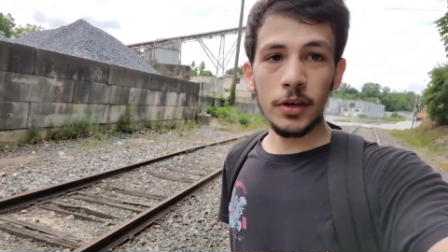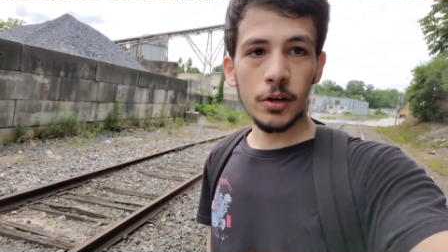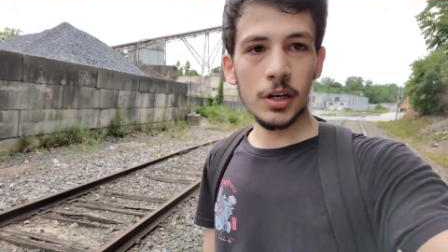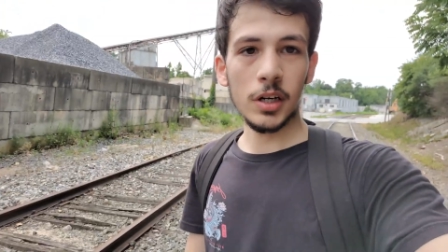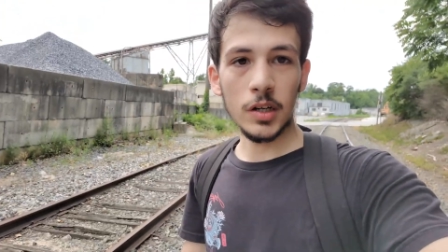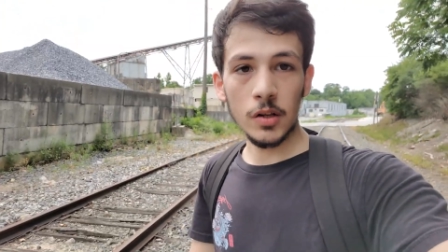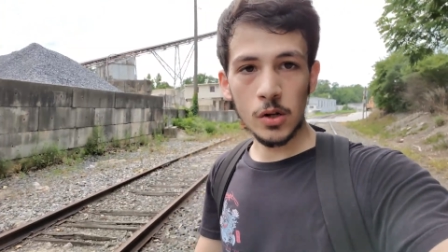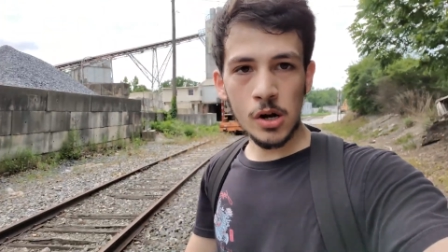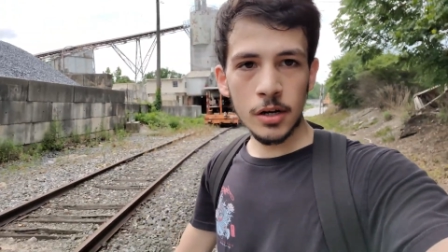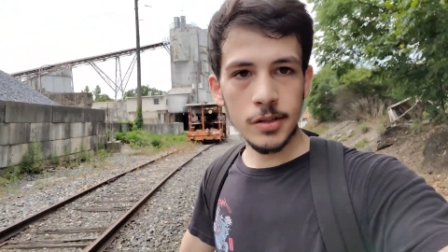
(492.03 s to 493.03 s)
are
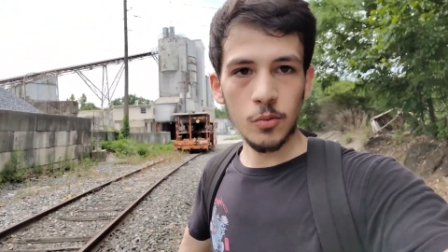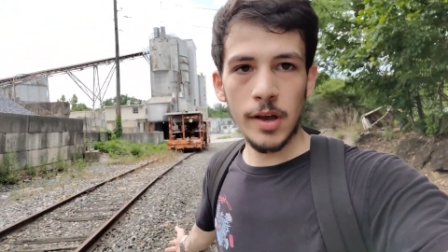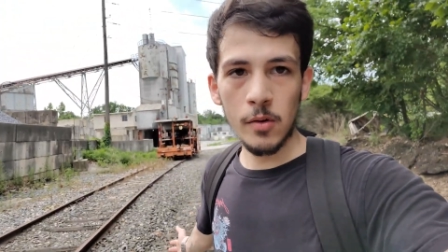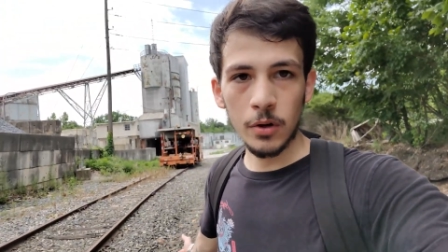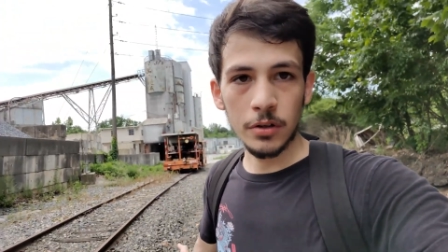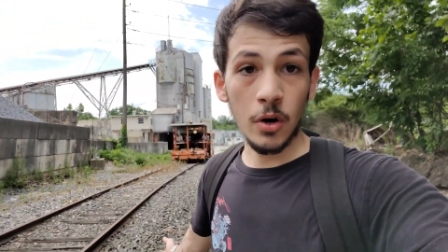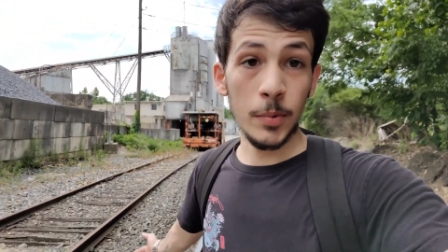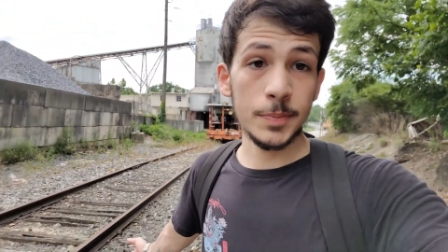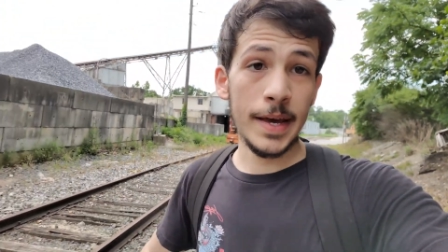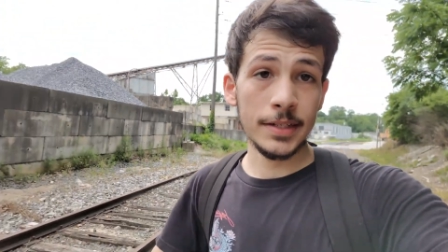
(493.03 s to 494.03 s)
along the railroad,
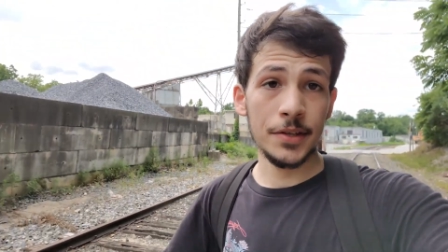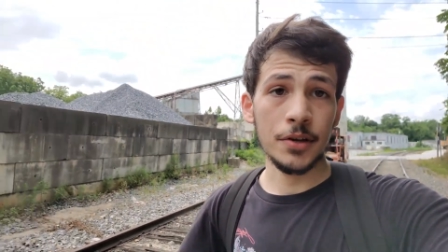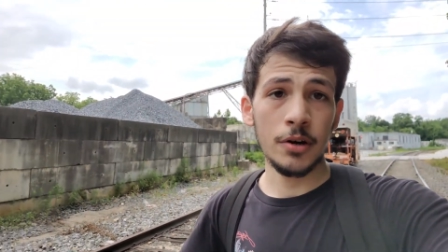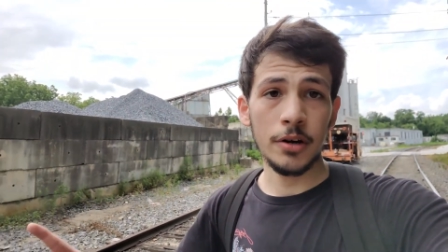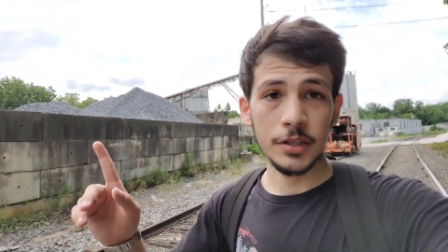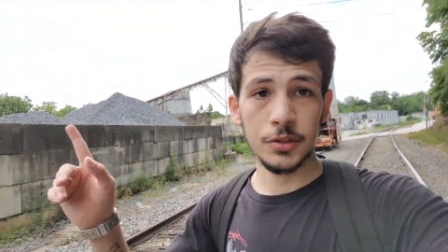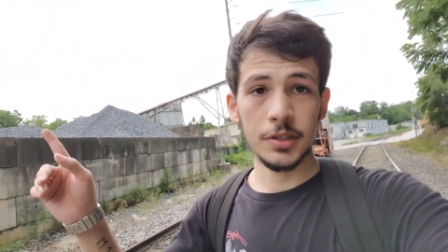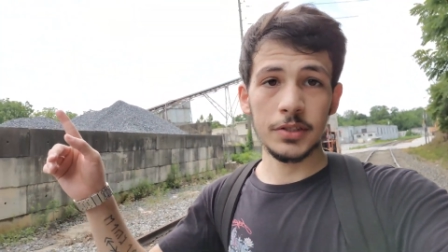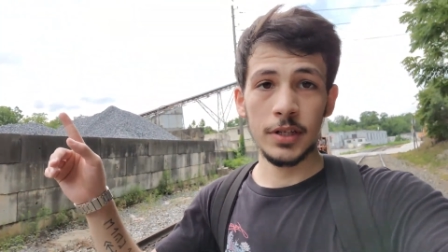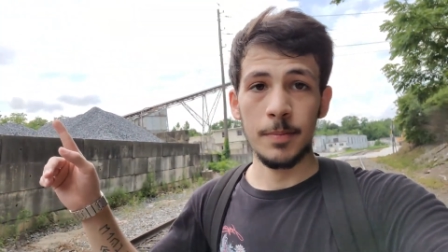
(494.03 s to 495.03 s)
almost back to the car. As you can
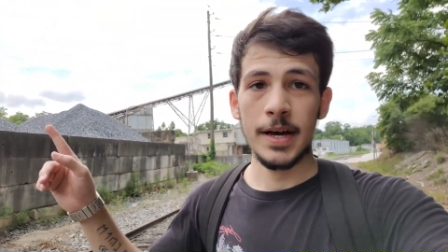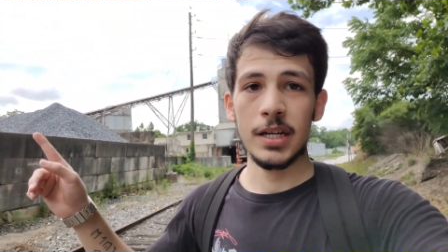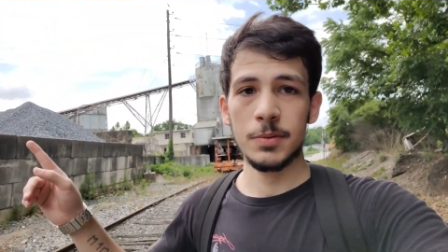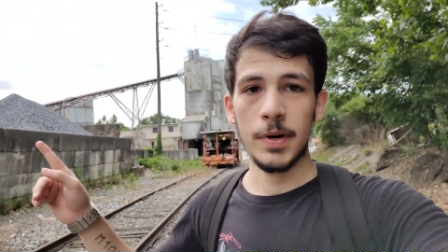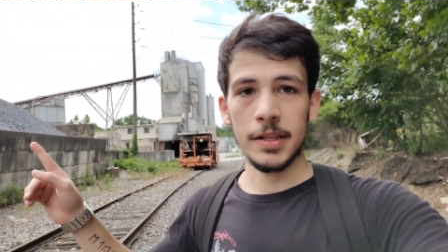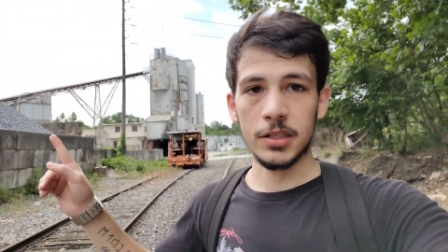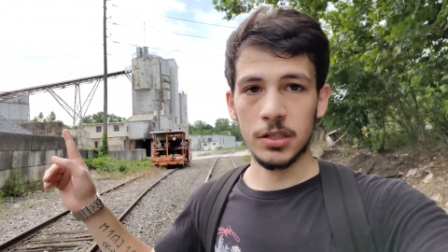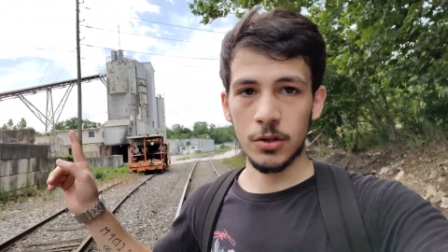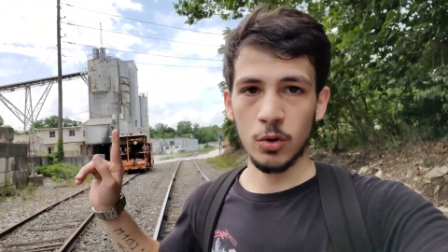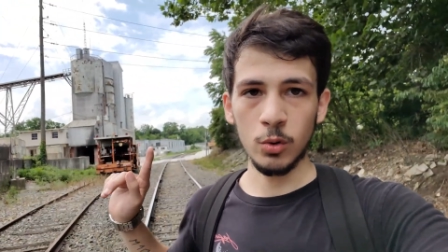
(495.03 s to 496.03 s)
see, I passed by
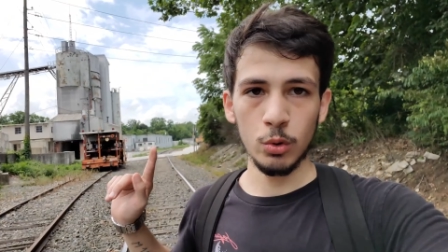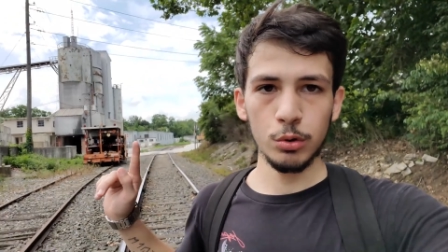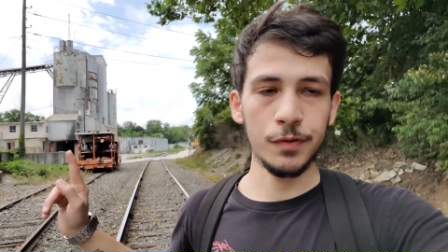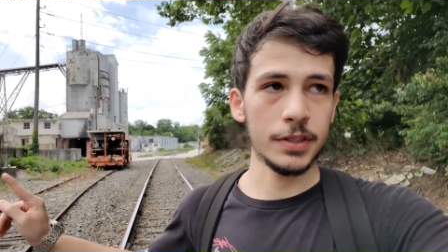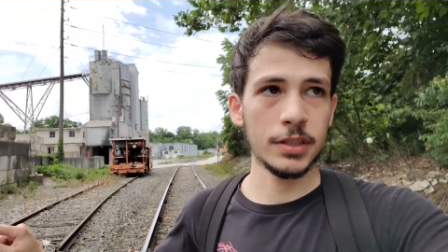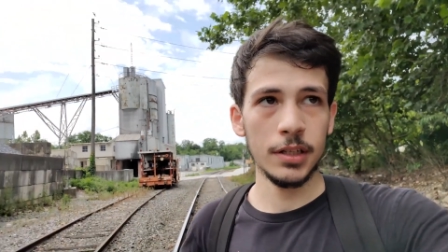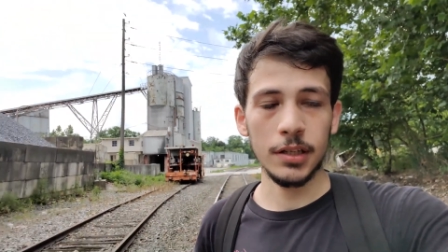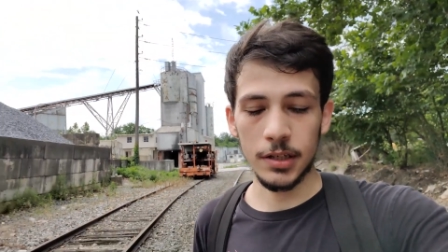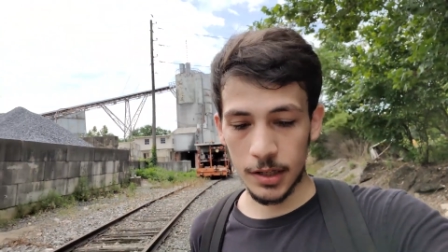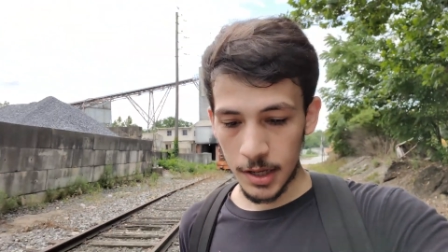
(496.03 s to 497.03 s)
this cool
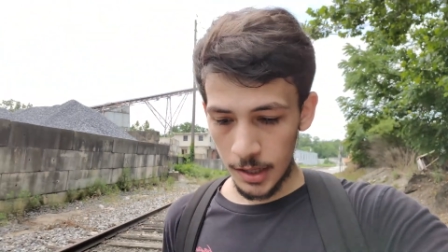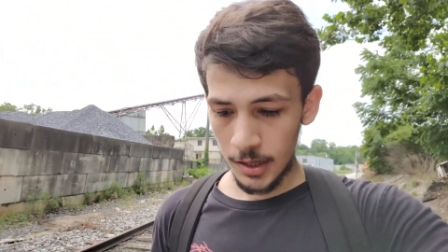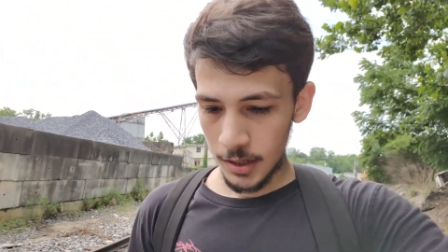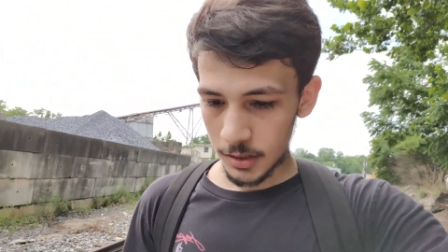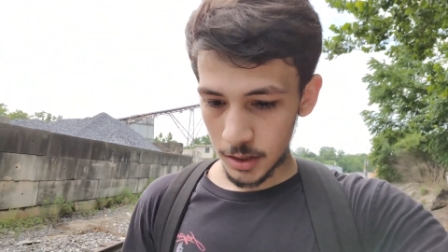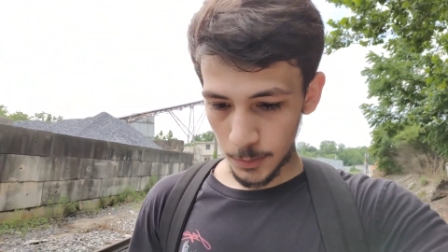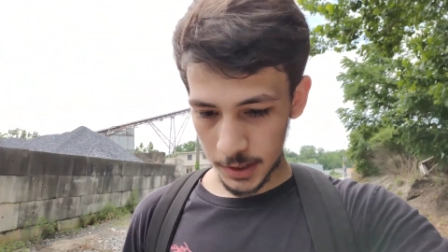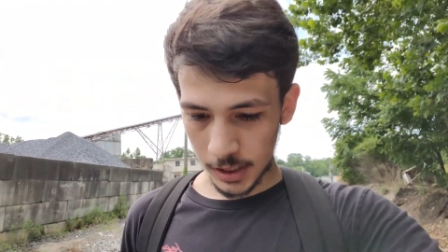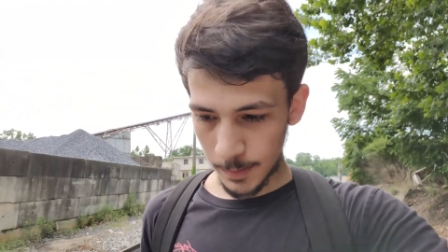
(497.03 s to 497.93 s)
facility. Someone came